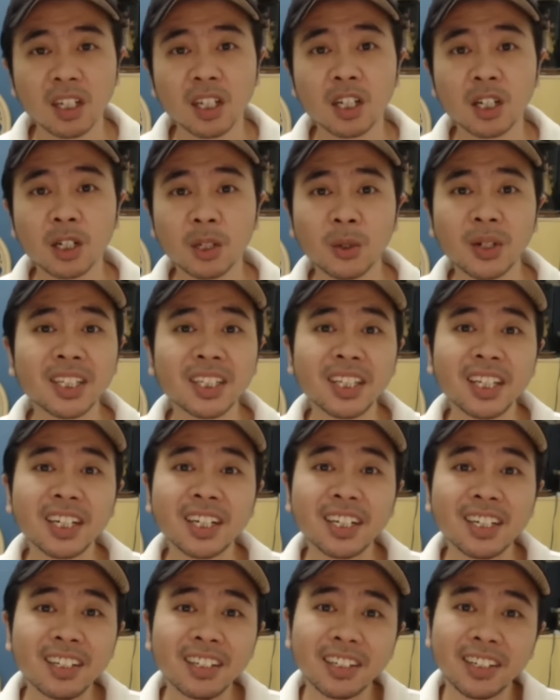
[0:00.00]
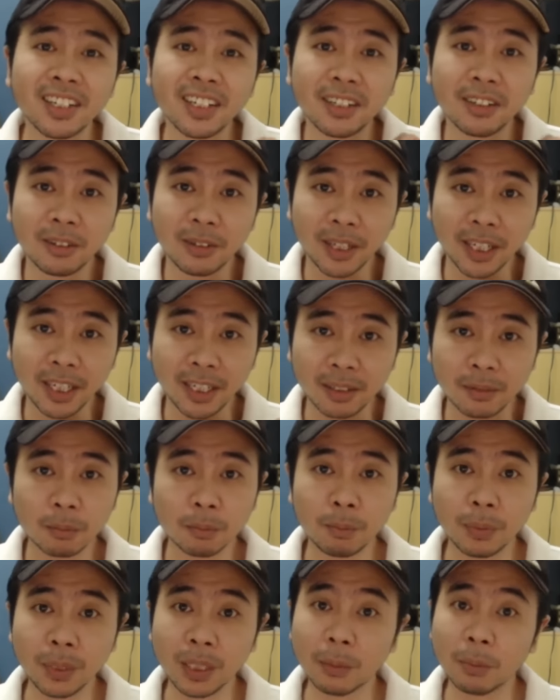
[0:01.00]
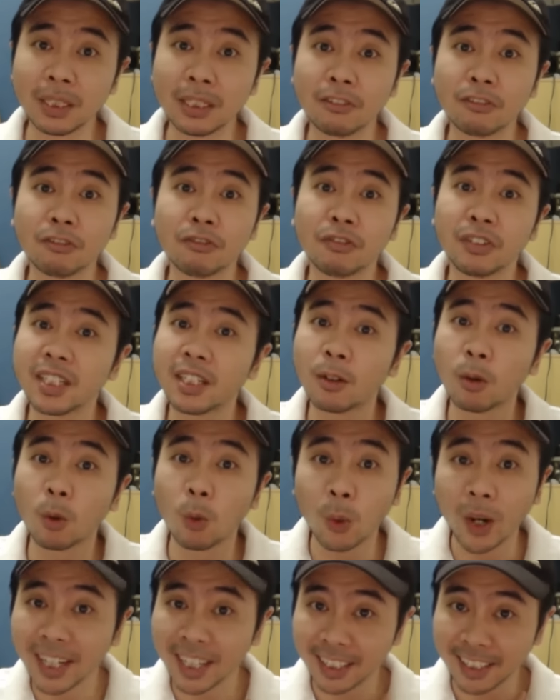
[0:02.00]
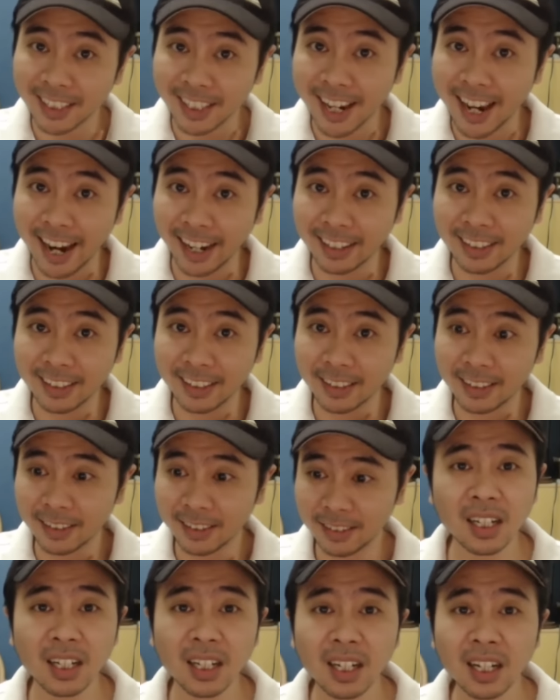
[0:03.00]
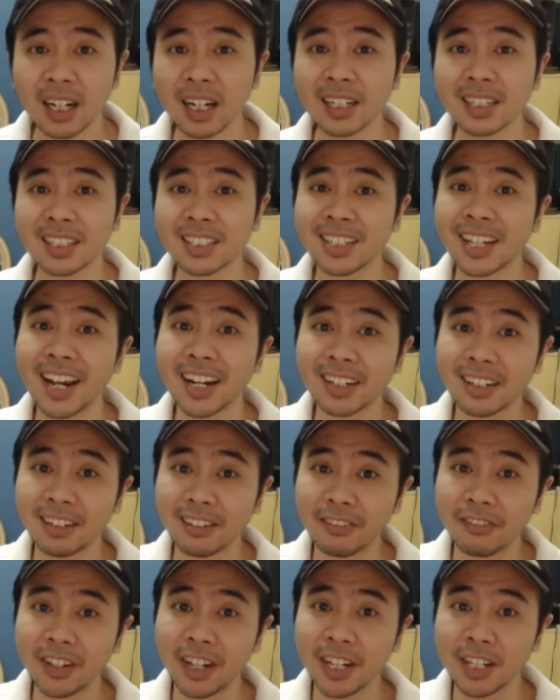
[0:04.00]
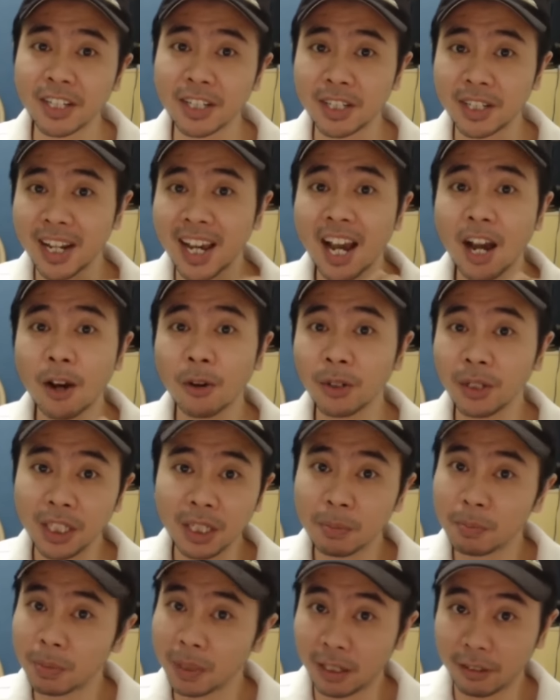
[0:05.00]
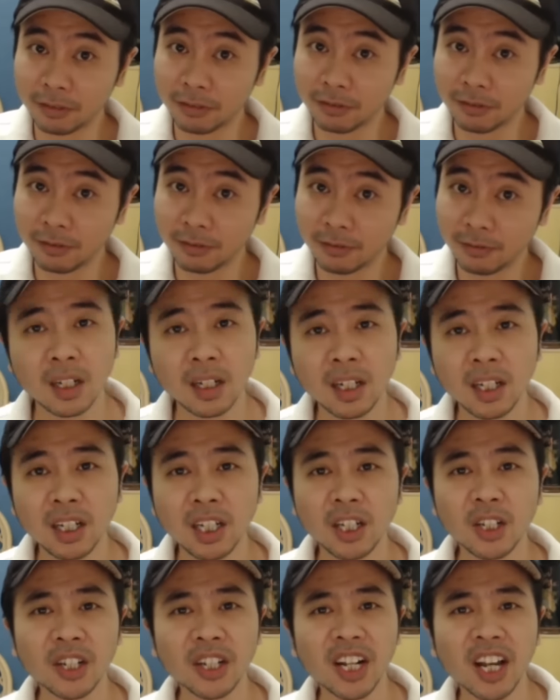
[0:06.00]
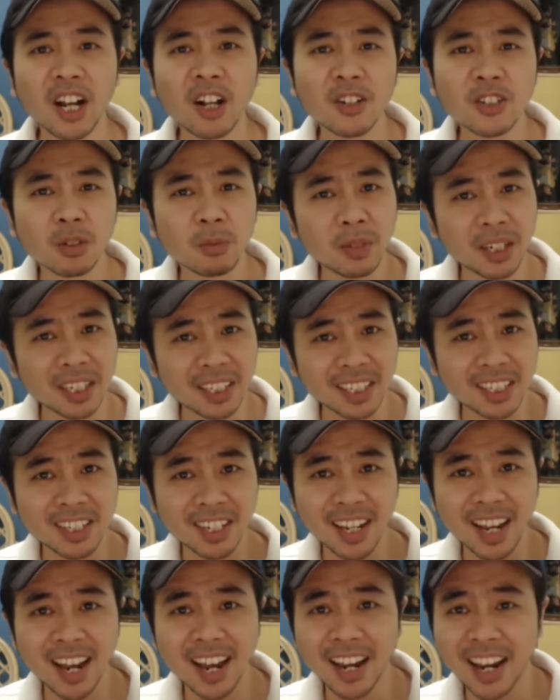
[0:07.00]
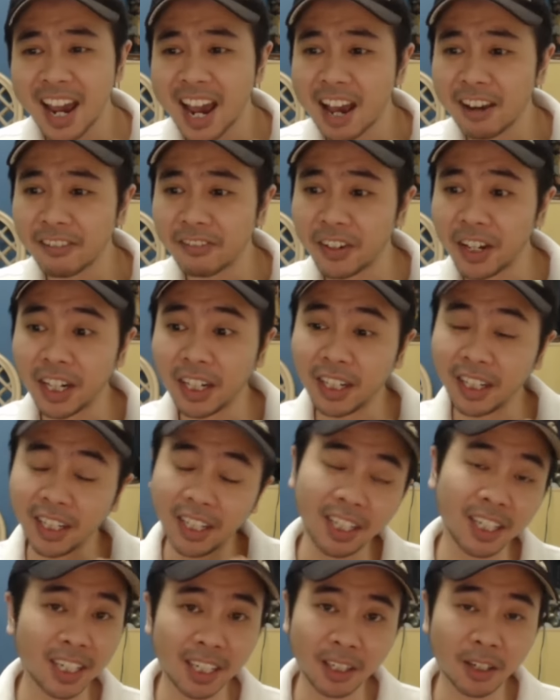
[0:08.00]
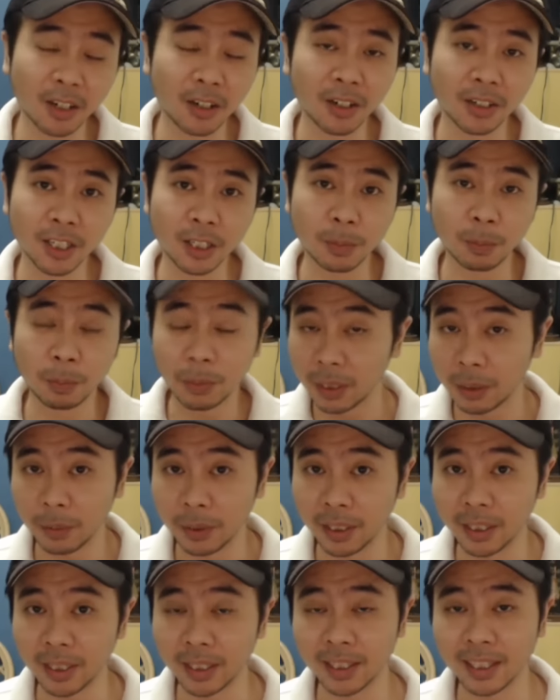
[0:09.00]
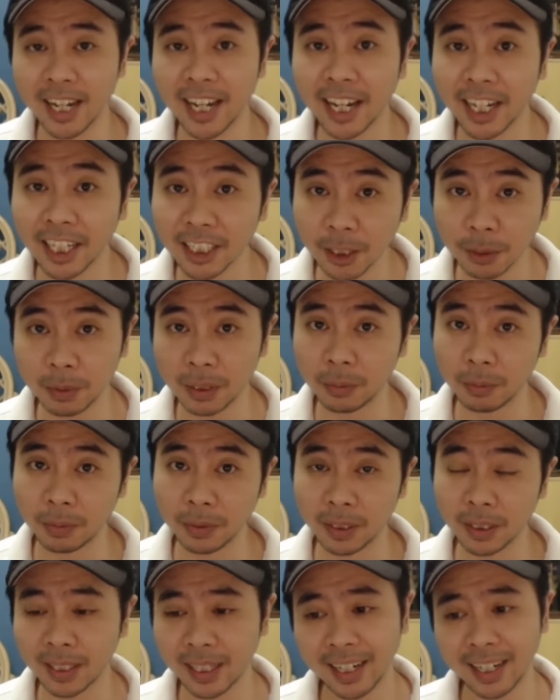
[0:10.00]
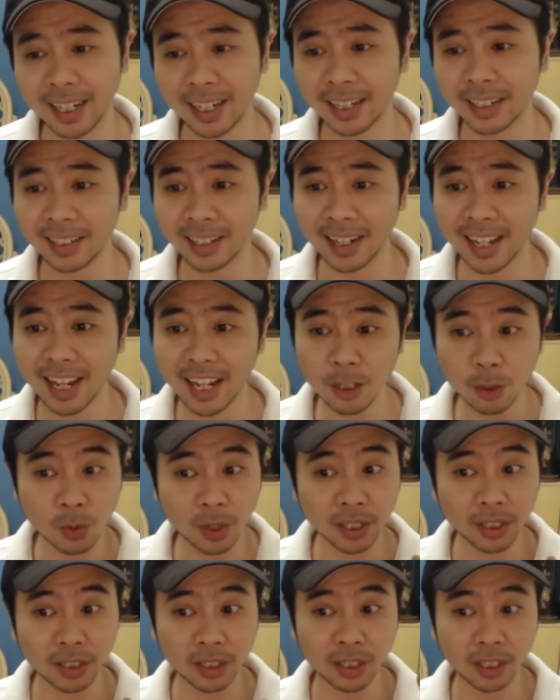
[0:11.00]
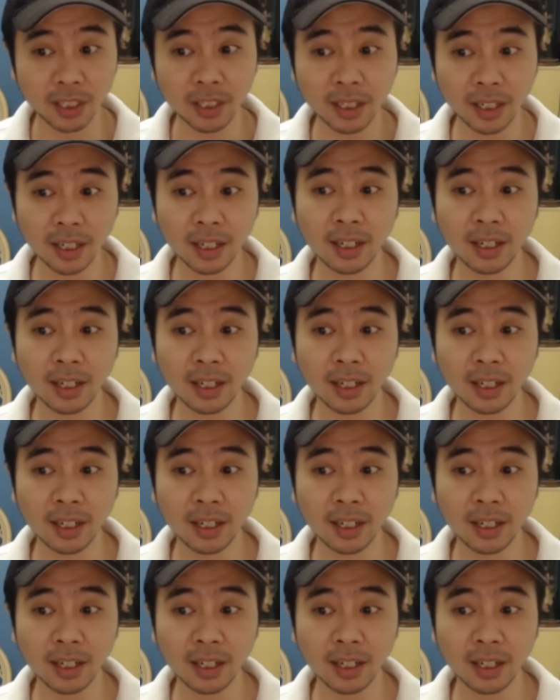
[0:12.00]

Critical hit rate, BB fill when attacked. Attack defense down debuff. You can also make this guy have a heal on his BB and SBB, and the last one here,